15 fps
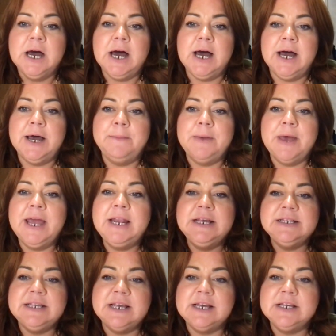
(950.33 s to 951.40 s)
Hayley
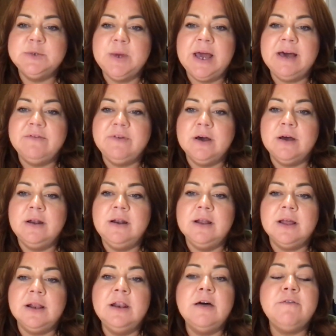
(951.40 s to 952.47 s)
says, we have a
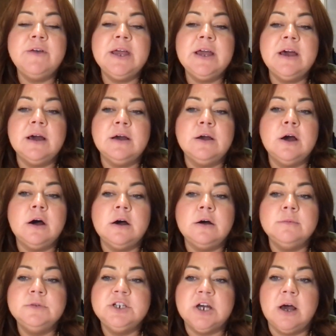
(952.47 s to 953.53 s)
loving and
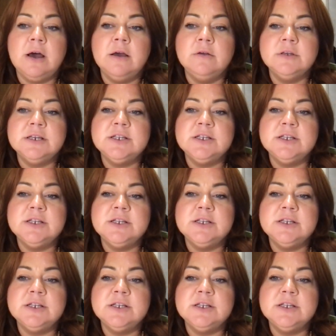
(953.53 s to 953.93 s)
calm child.